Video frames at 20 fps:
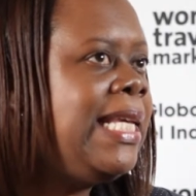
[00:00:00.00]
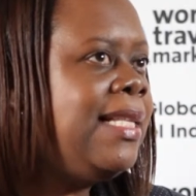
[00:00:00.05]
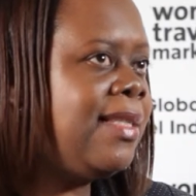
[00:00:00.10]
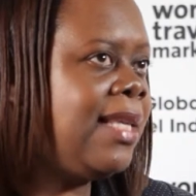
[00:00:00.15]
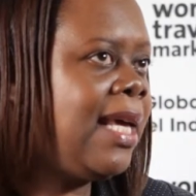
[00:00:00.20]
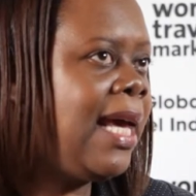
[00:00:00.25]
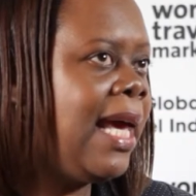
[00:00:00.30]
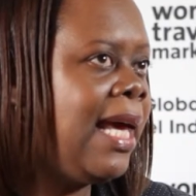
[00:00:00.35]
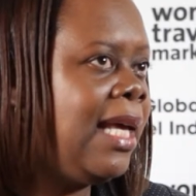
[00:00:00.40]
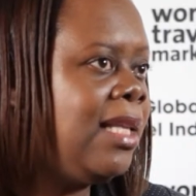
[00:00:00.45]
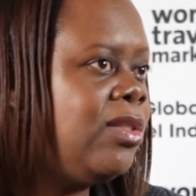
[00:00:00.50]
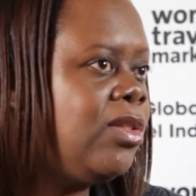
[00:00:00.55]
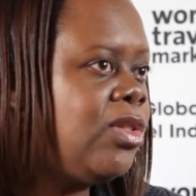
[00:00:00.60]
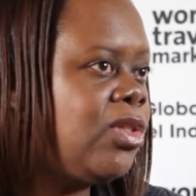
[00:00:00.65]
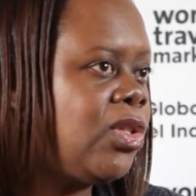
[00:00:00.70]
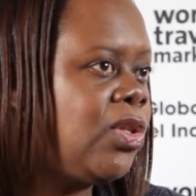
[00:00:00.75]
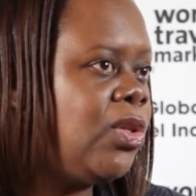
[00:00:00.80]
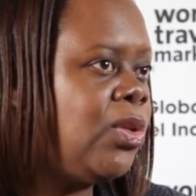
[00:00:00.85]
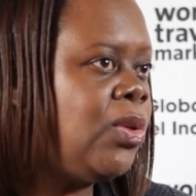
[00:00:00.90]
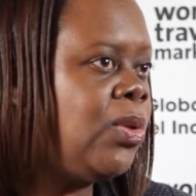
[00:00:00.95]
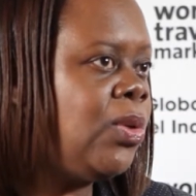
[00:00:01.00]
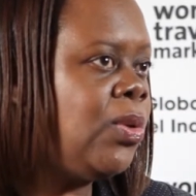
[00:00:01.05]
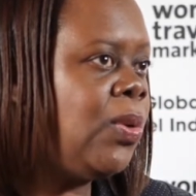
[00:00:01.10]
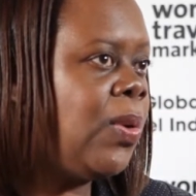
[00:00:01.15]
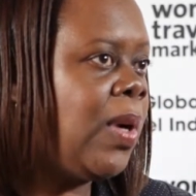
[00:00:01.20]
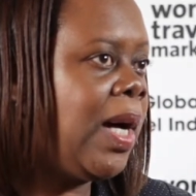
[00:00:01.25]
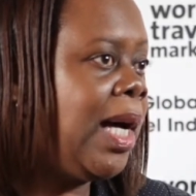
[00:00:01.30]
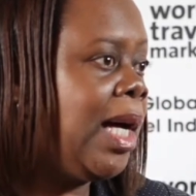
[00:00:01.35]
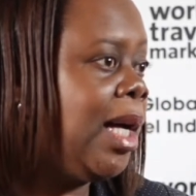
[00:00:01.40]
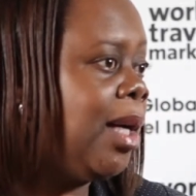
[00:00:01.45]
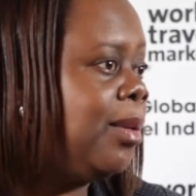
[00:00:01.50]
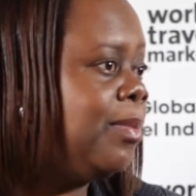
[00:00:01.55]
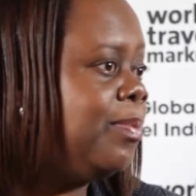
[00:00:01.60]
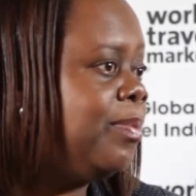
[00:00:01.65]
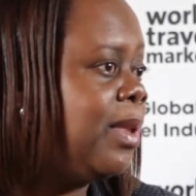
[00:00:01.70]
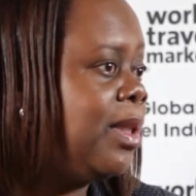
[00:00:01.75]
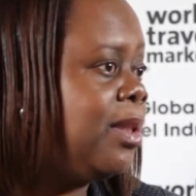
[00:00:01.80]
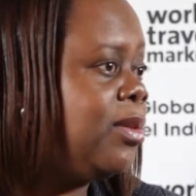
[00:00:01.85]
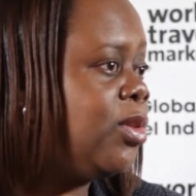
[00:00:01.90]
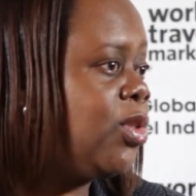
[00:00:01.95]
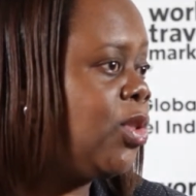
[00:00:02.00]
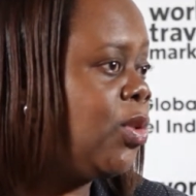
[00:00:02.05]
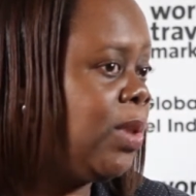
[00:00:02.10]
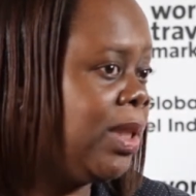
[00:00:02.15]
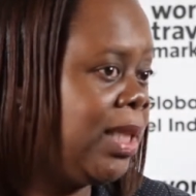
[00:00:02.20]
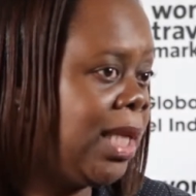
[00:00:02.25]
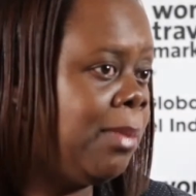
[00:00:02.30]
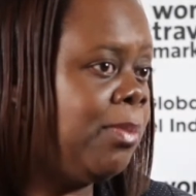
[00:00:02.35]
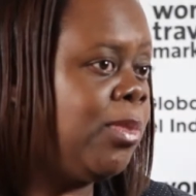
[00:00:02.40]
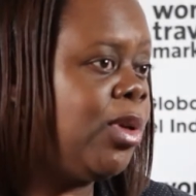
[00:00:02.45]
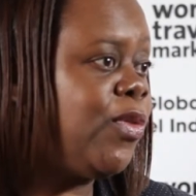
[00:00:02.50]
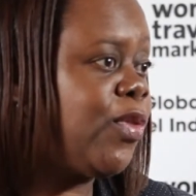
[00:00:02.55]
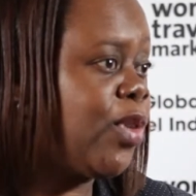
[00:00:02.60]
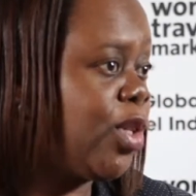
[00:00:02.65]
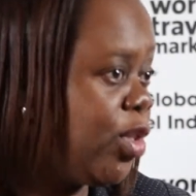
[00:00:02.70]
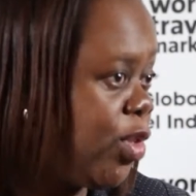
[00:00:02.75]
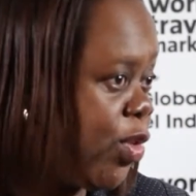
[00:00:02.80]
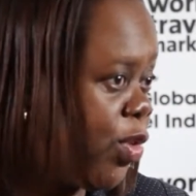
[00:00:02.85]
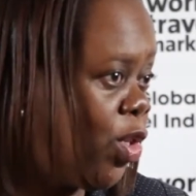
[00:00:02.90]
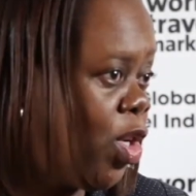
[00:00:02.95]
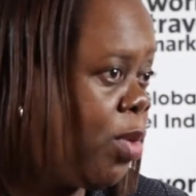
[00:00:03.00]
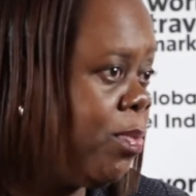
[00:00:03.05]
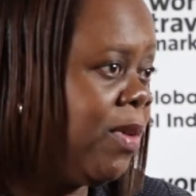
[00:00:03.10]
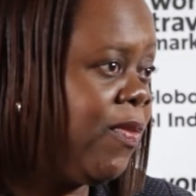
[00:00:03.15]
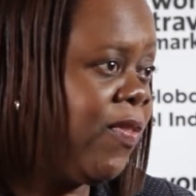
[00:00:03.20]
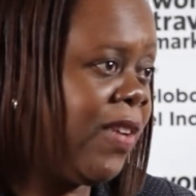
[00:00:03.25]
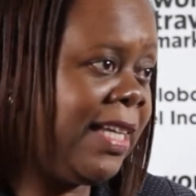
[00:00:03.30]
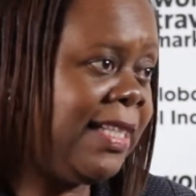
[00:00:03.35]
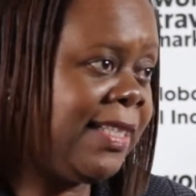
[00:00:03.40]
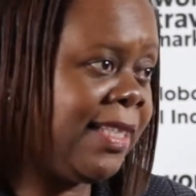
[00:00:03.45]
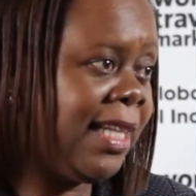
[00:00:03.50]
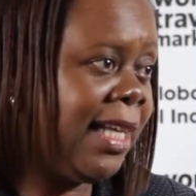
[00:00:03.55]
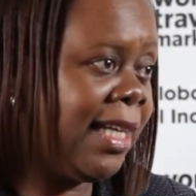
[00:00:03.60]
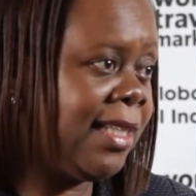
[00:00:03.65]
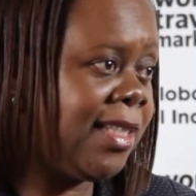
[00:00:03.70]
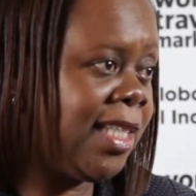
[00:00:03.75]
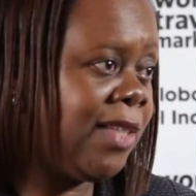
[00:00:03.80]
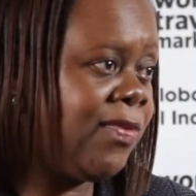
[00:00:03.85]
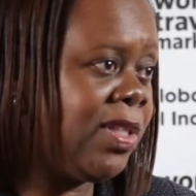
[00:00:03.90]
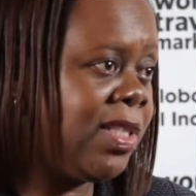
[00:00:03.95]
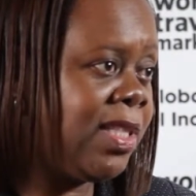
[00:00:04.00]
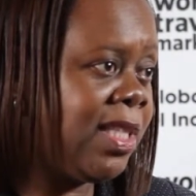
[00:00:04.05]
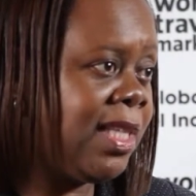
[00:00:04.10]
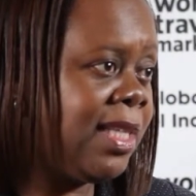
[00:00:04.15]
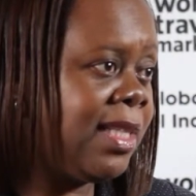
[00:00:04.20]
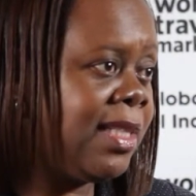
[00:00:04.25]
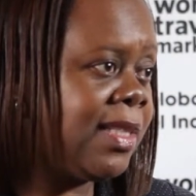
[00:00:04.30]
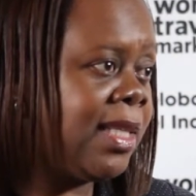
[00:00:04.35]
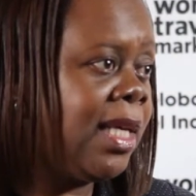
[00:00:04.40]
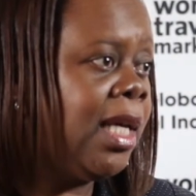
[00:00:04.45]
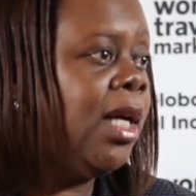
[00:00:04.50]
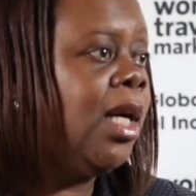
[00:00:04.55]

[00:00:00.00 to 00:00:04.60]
tend to do a number of consumer-facing activities.